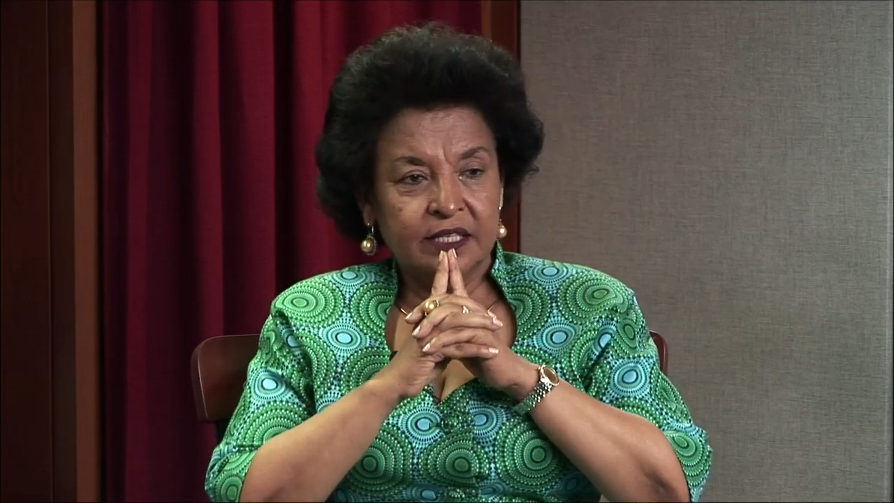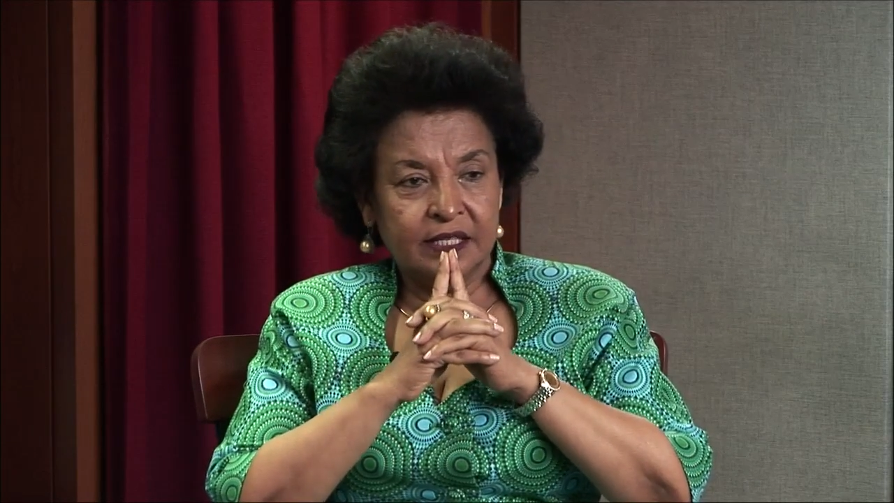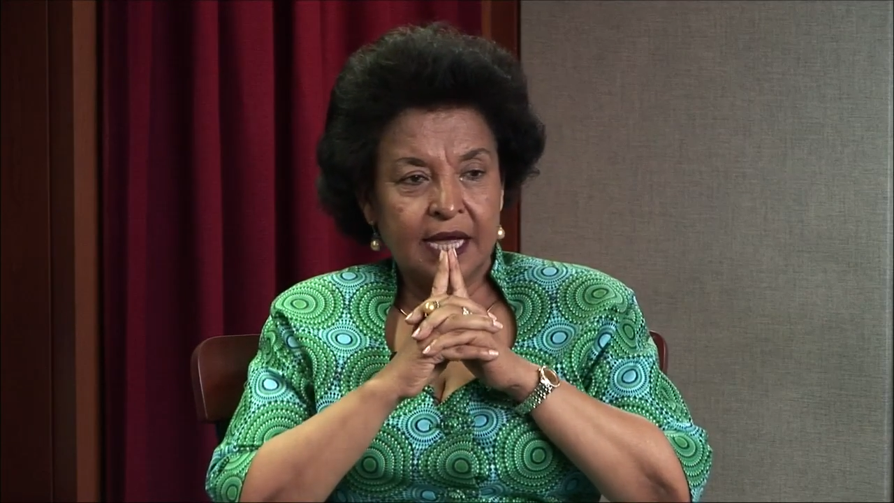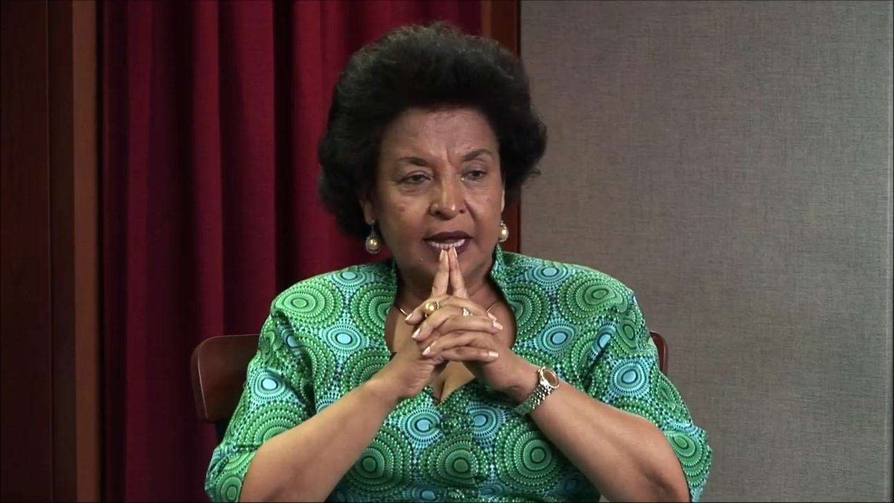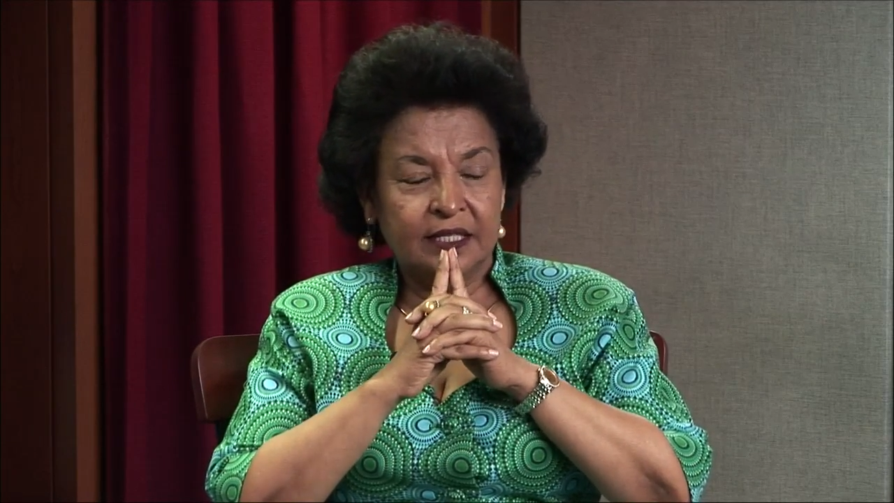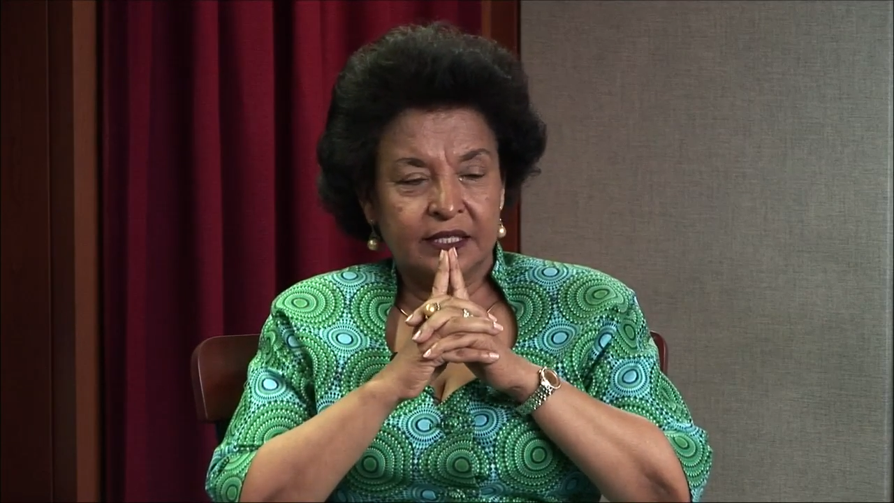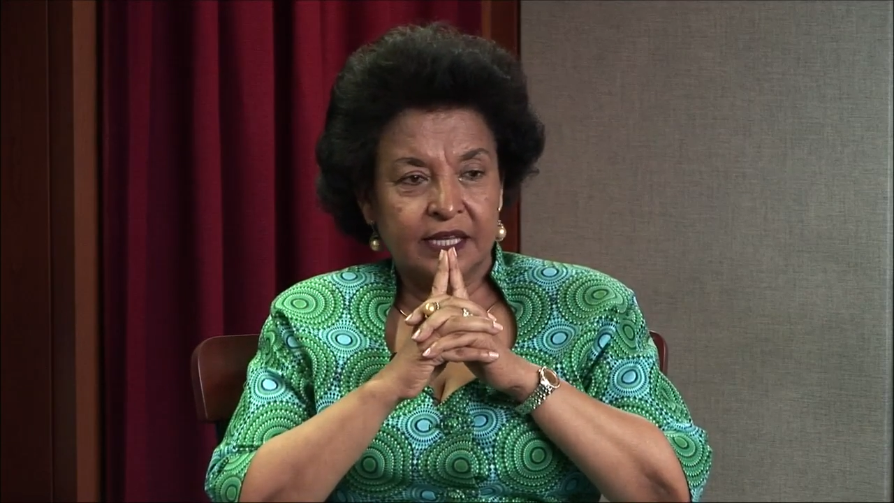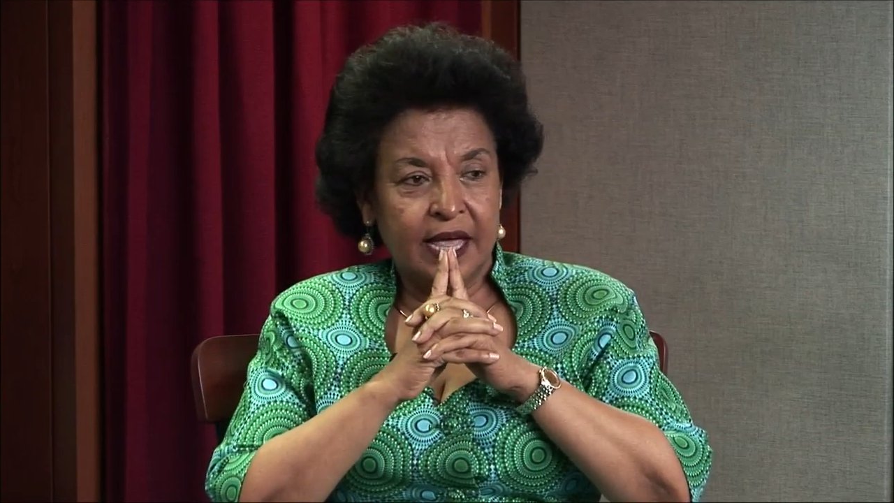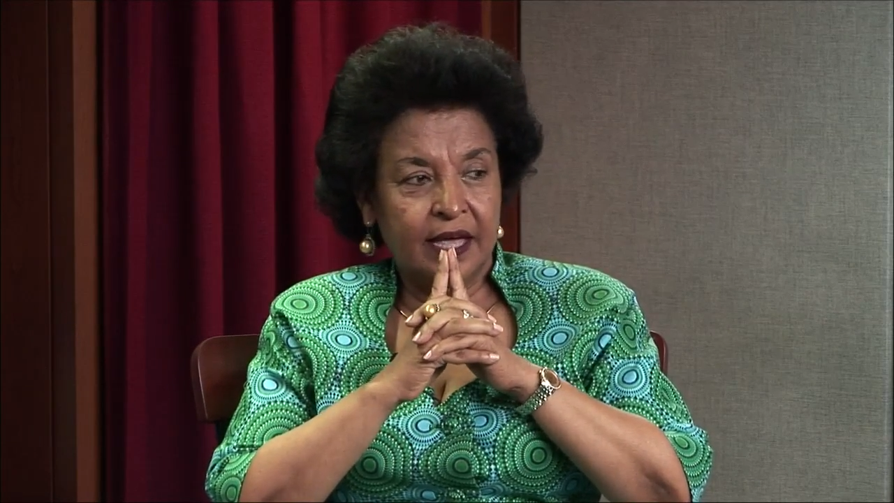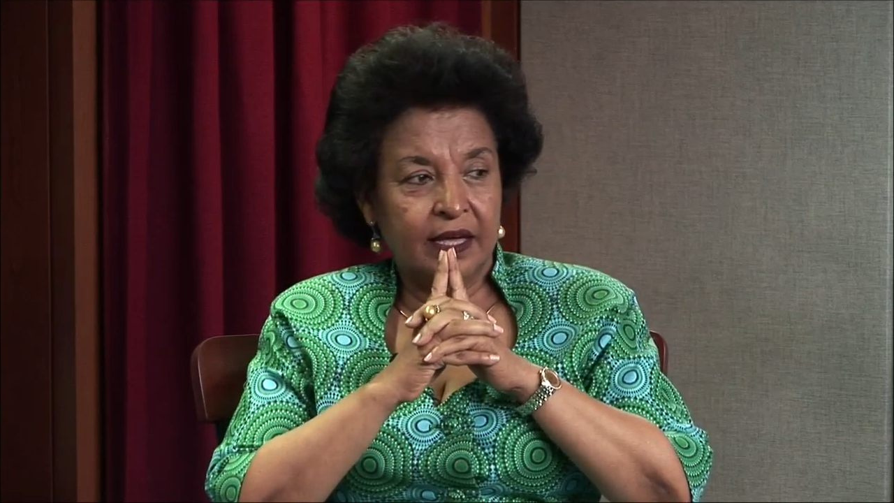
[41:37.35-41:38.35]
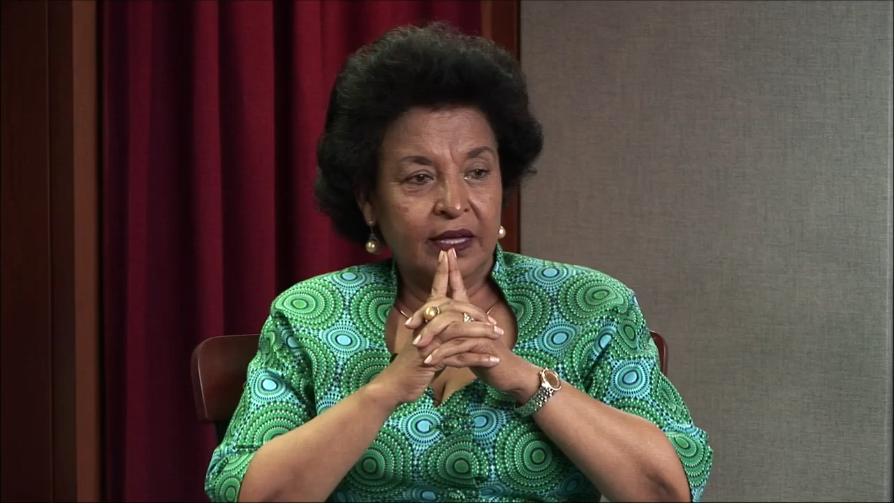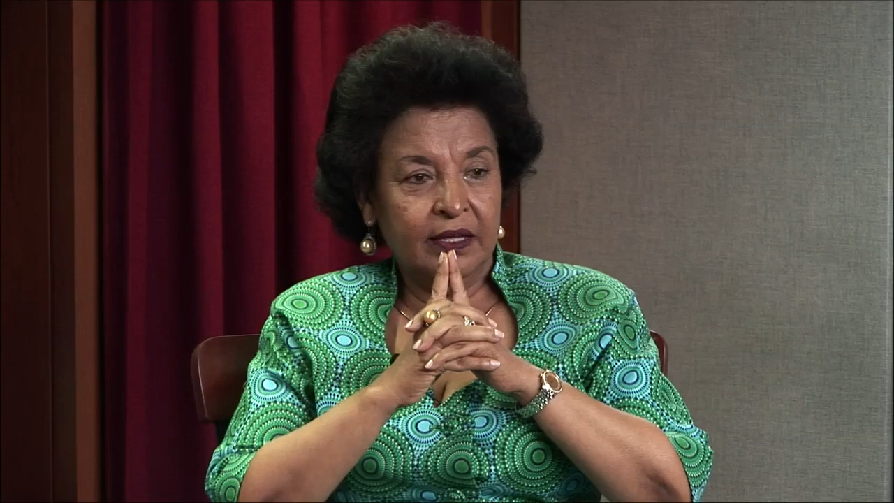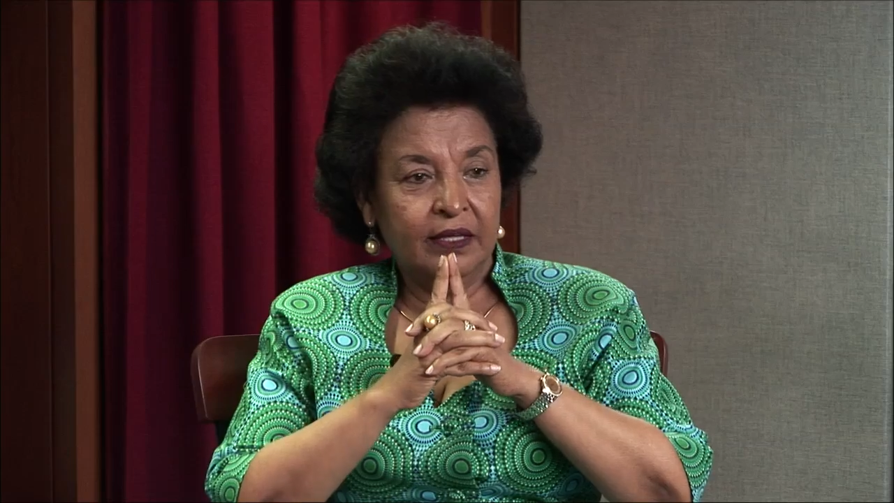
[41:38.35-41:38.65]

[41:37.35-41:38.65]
start saying,